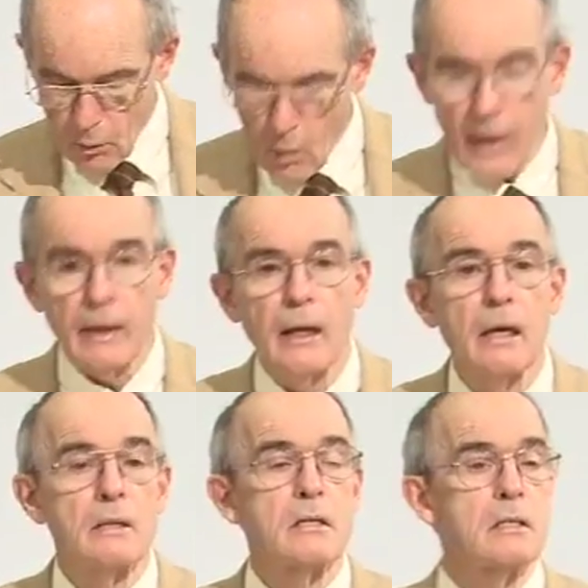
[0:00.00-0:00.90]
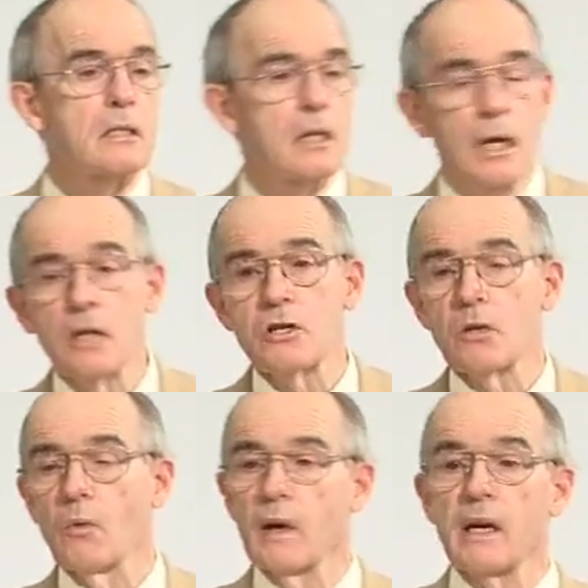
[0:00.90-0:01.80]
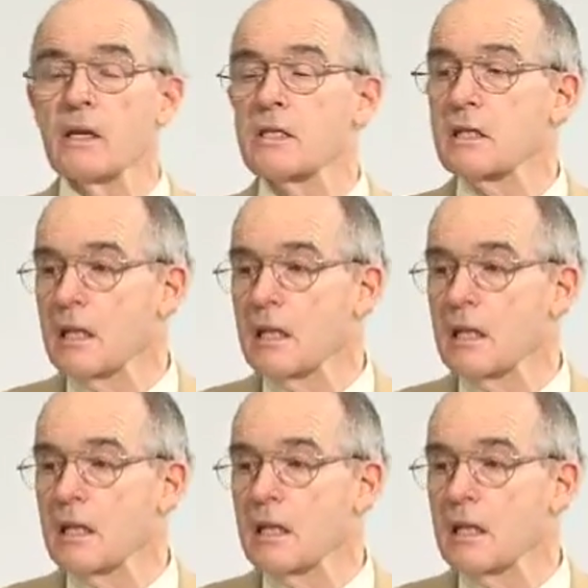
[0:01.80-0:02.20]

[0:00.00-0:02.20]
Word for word: what, his teach, what he is